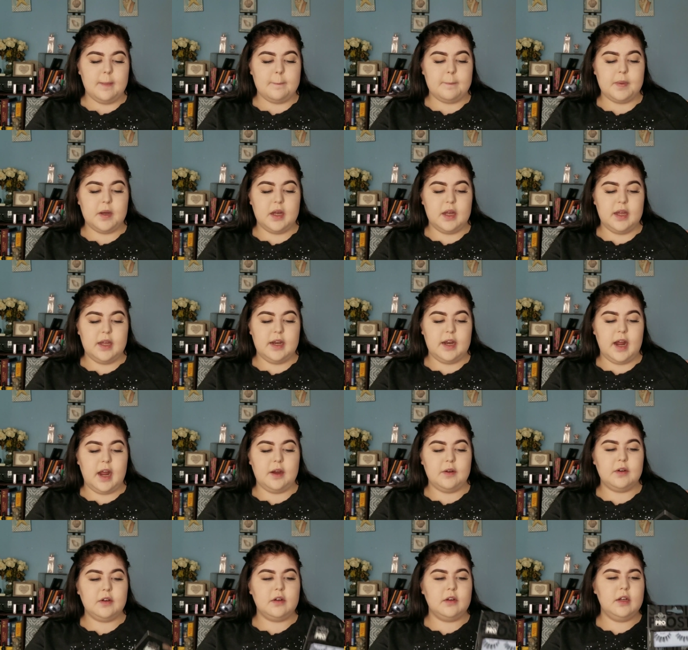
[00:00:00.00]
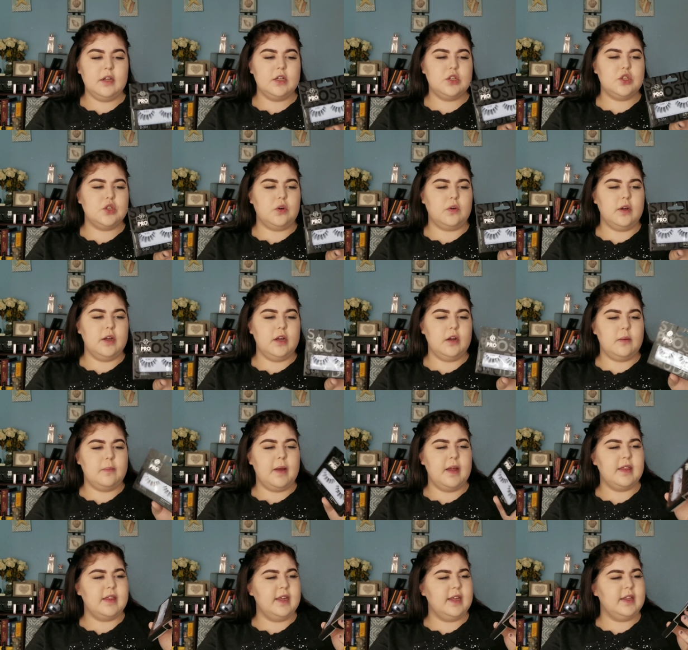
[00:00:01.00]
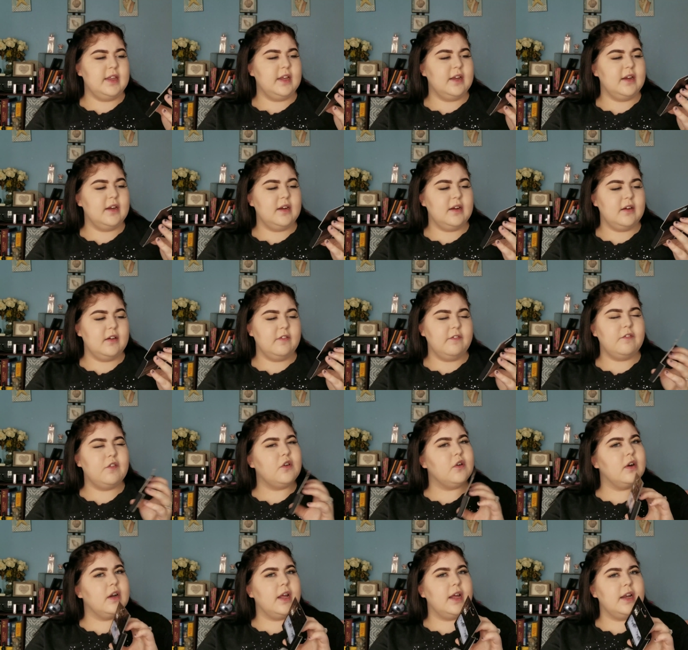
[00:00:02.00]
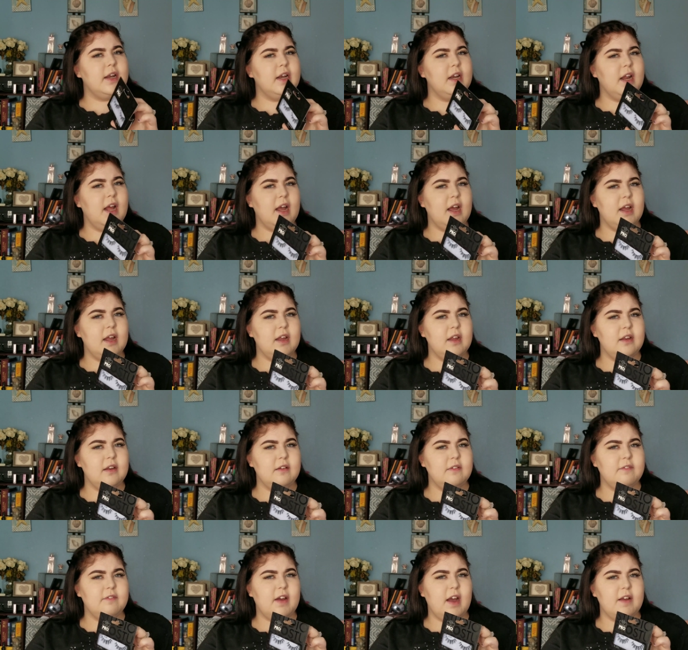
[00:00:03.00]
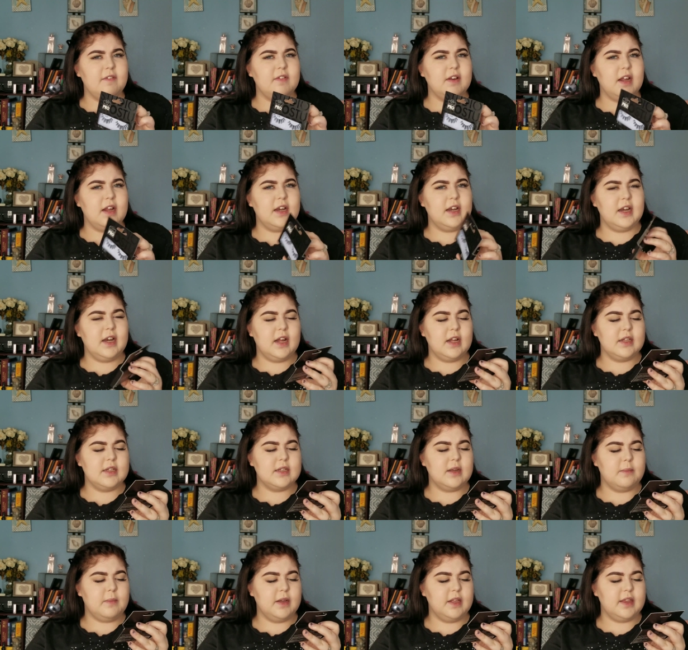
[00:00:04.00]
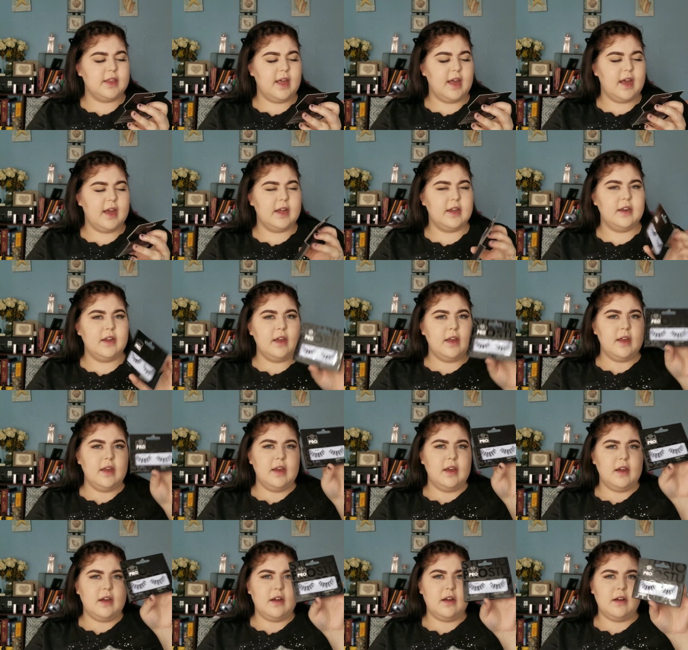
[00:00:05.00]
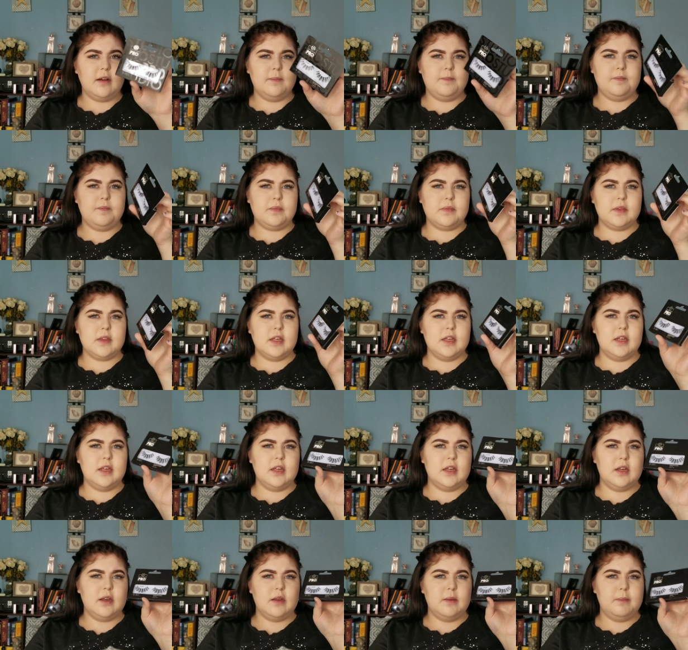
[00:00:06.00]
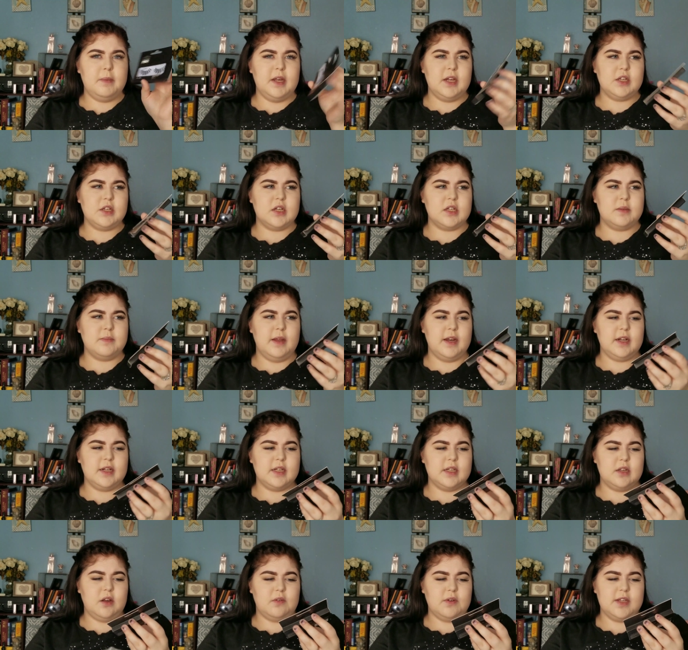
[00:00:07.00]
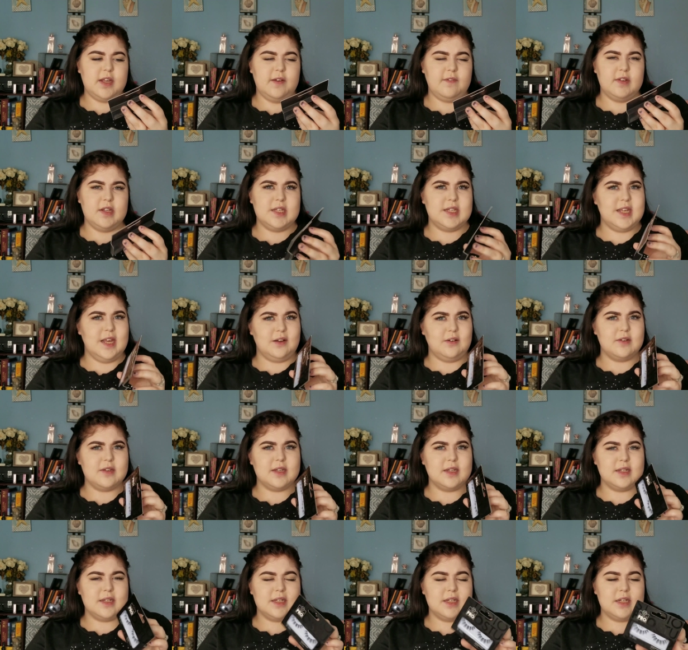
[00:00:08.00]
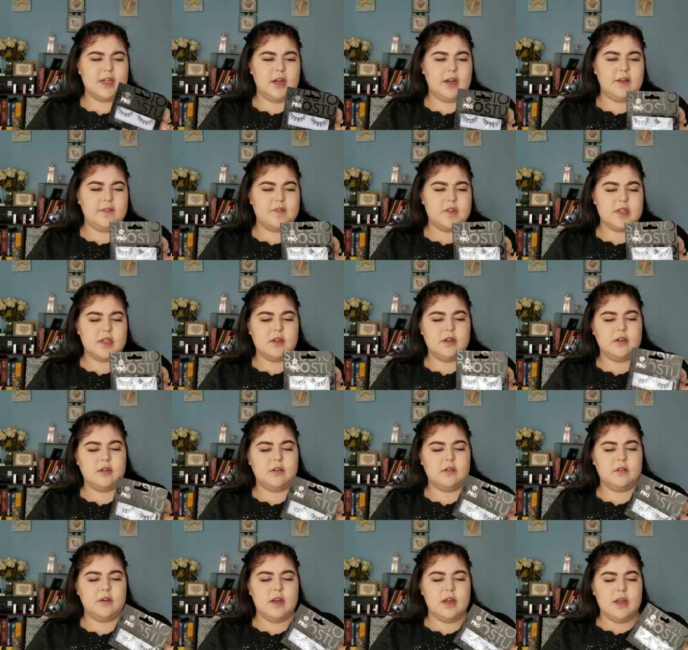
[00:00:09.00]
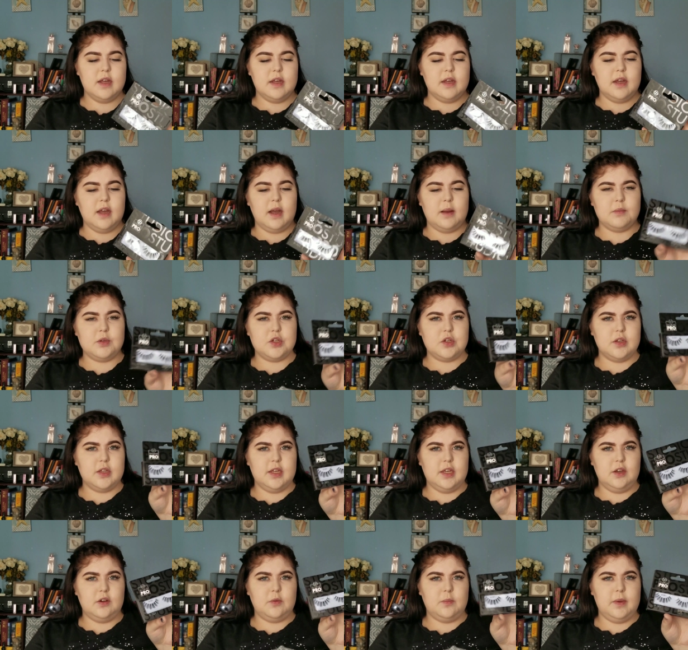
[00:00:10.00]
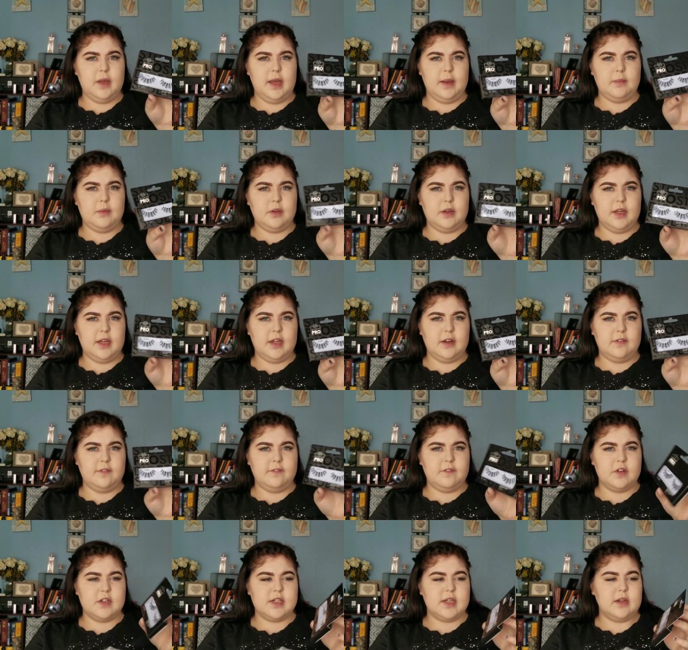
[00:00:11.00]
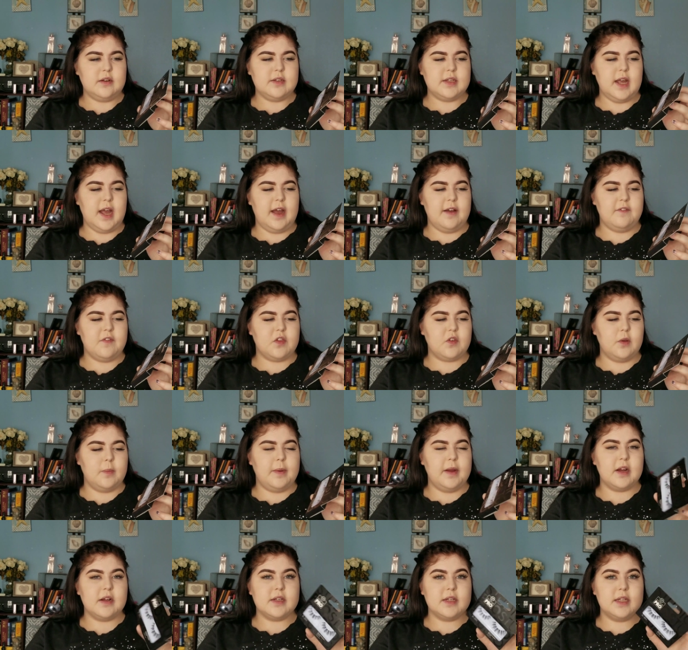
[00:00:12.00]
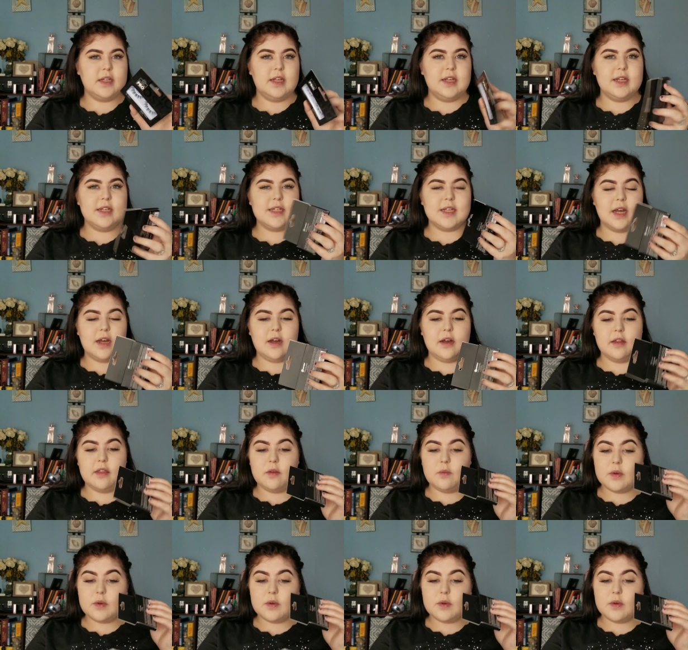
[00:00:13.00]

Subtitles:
but I really enjoy them. I think they're $4.99, $5.99, something like that. BH Cosmetics is always having sales and stuff, so I'm sure that you'll be able to get them for sales. I have 3 pairs of these. The